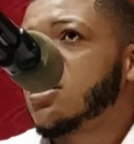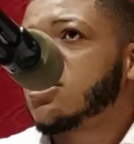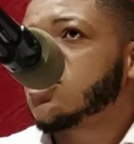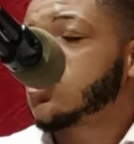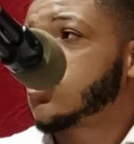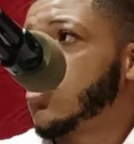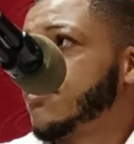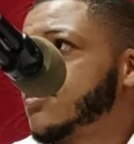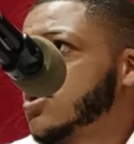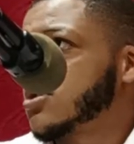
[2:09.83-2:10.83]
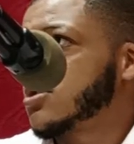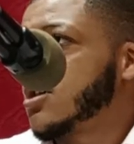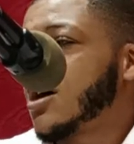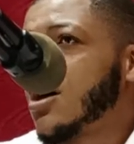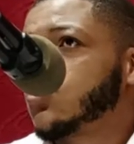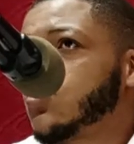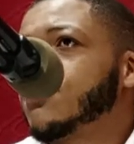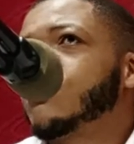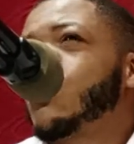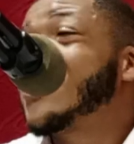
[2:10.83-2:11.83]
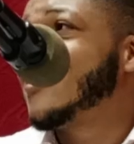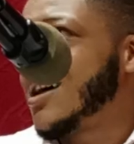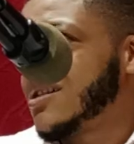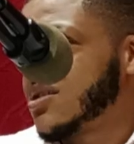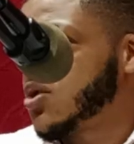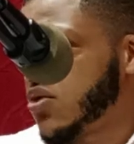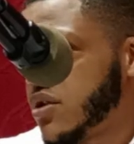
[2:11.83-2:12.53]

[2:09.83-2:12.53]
slums. Wetlands.